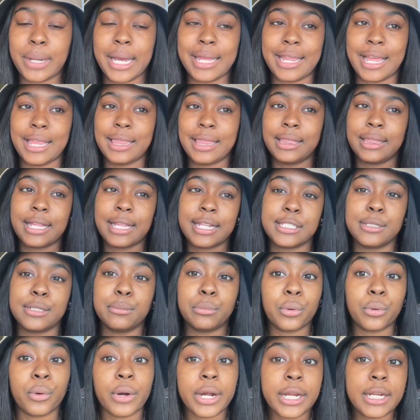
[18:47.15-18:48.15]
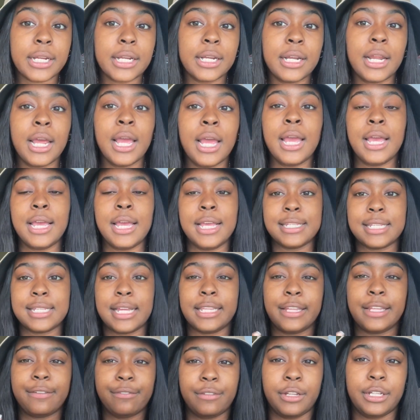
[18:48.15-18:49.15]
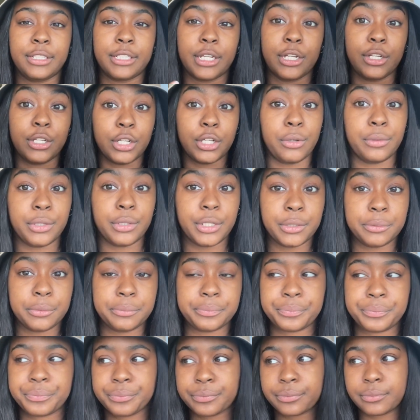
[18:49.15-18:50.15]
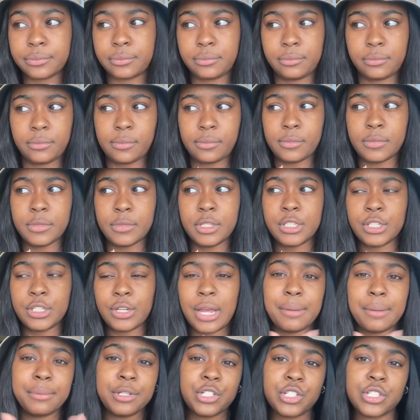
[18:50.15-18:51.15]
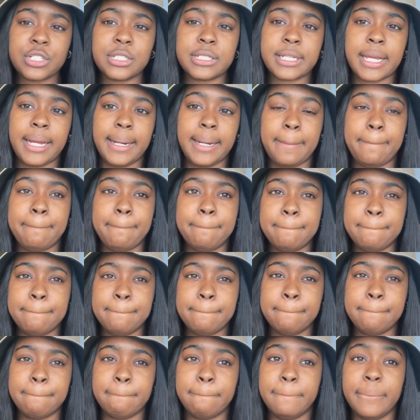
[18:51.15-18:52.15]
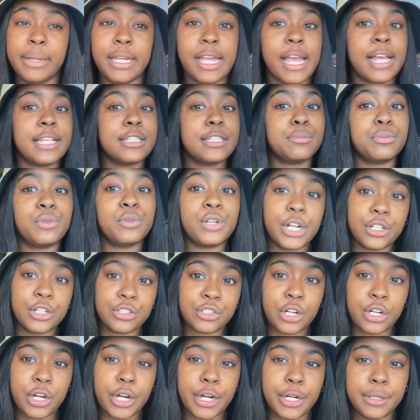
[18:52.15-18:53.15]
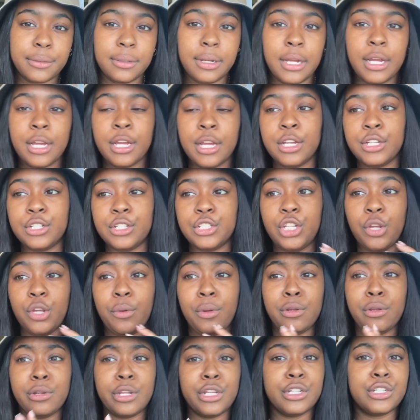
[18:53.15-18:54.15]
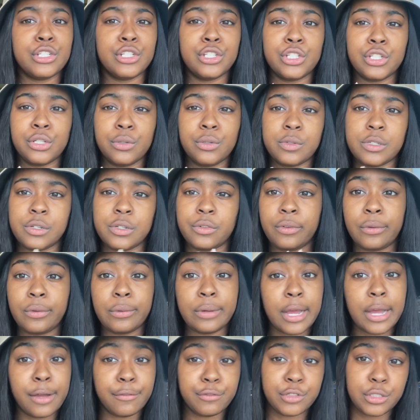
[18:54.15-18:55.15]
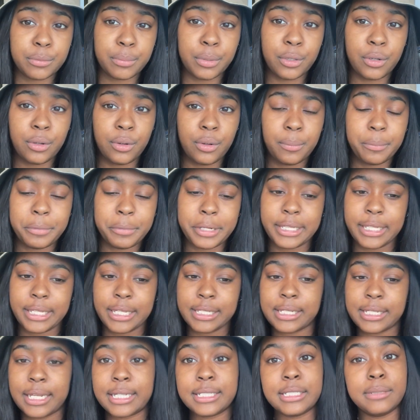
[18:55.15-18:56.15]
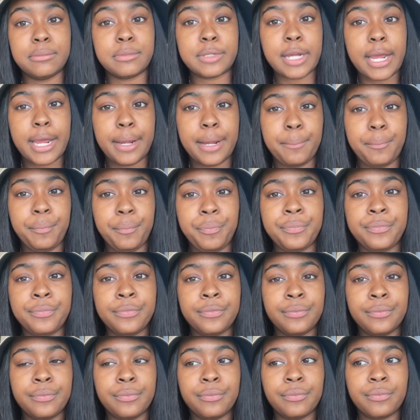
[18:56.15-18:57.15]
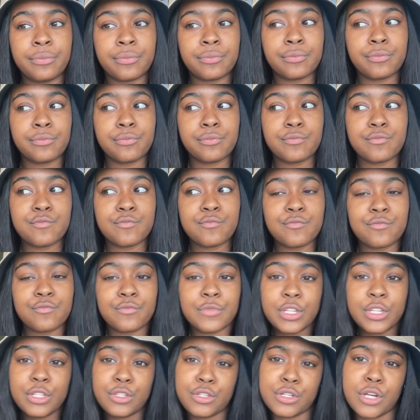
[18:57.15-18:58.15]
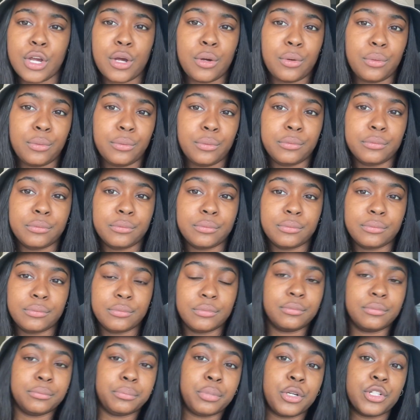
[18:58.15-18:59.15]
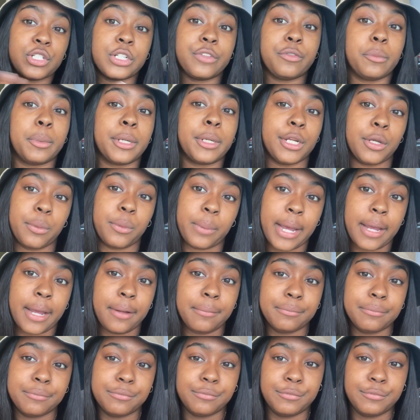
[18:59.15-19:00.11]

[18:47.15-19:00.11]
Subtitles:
And I think that's important, is that they feel like they know you. So I would just say, yes, protect your heart, do what you need to do to feel comfortable, but at the exact same time, don't push everybody away.